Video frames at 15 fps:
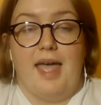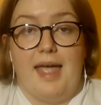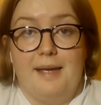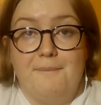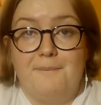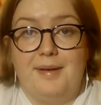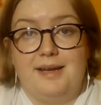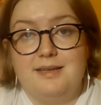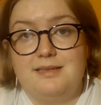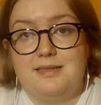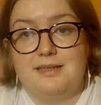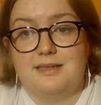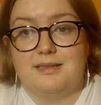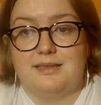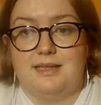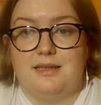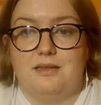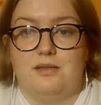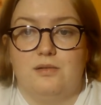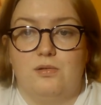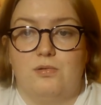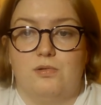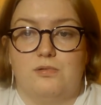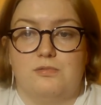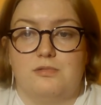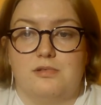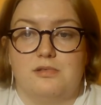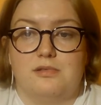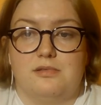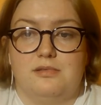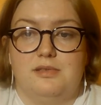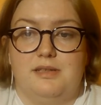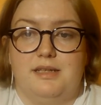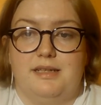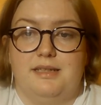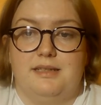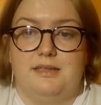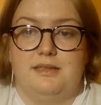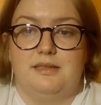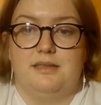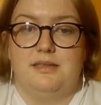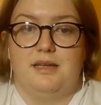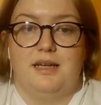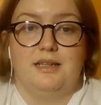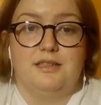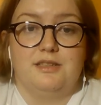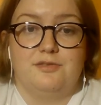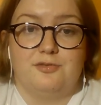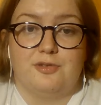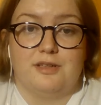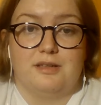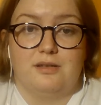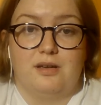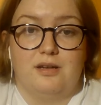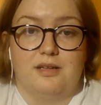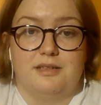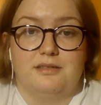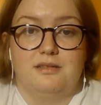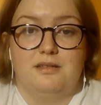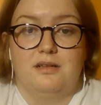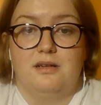and basically the whole world is in his front lawn